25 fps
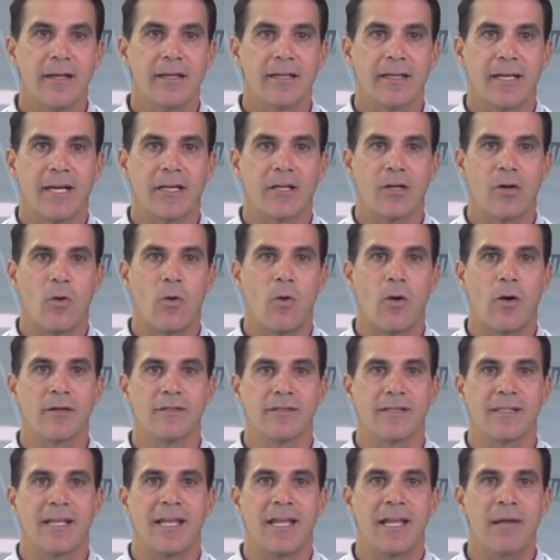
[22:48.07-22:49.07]
can
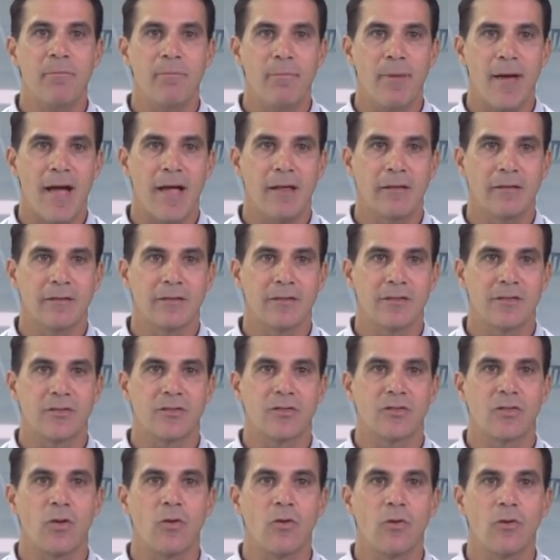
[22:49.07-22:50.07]
cause an imbalance
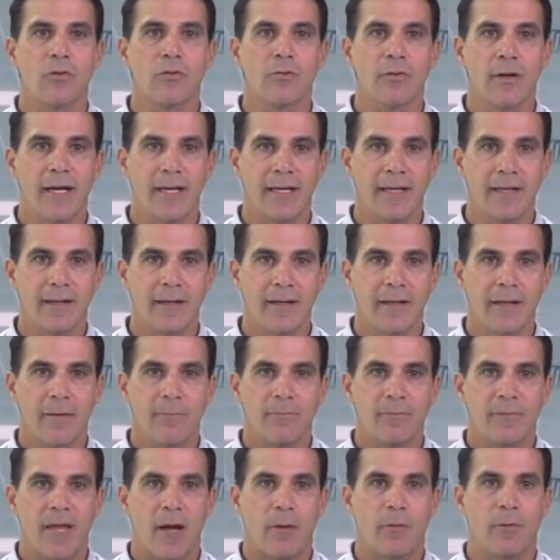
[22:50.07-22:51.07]
so great
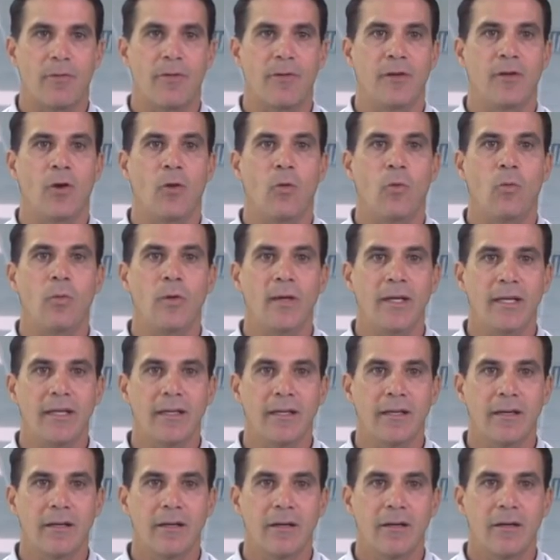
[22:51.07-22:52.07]
that within a
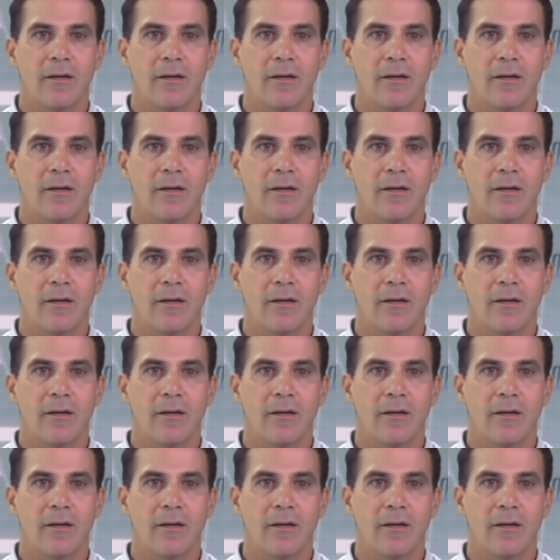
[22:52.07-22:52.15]
week,